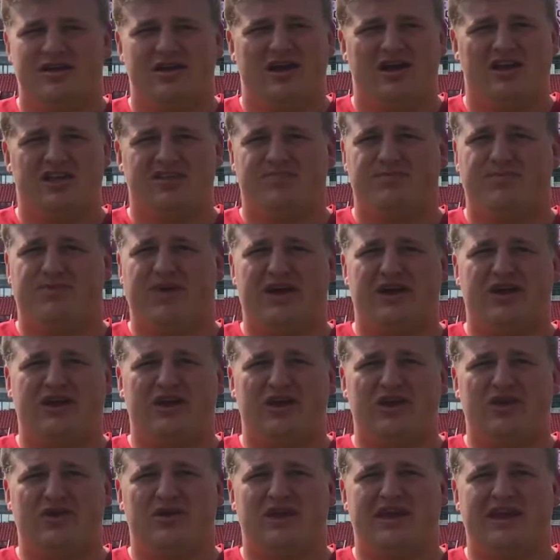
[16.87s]
us a better
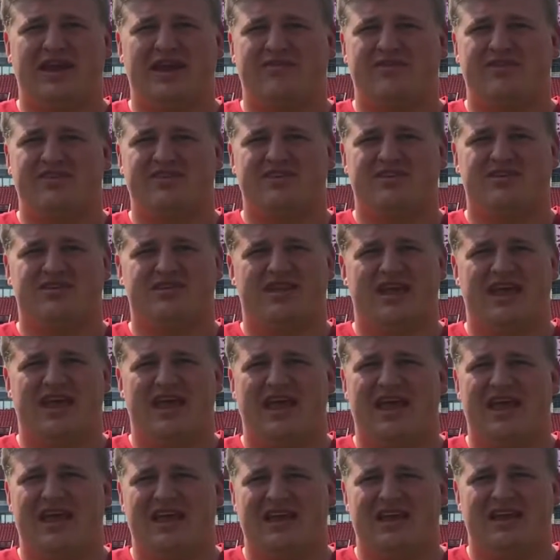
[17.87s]
unit every single
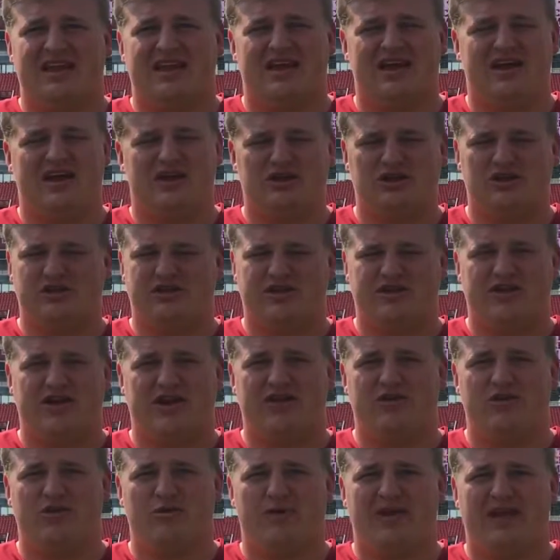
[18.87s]
day, and just a
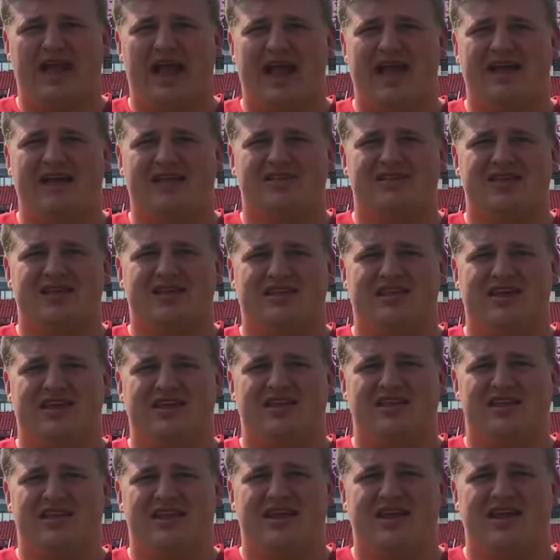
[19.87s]
great group of guys at the end
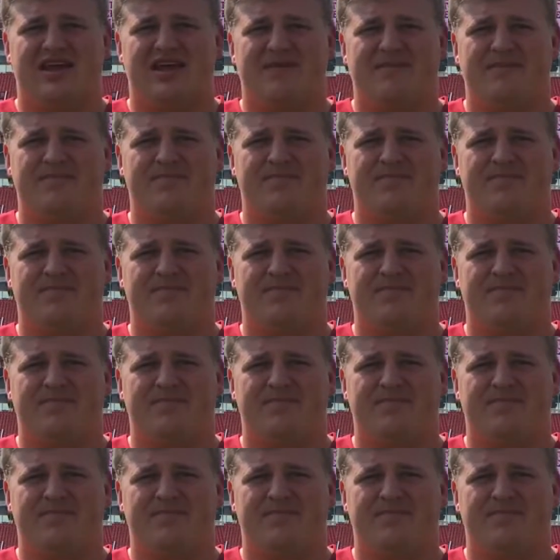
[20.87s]
of the day.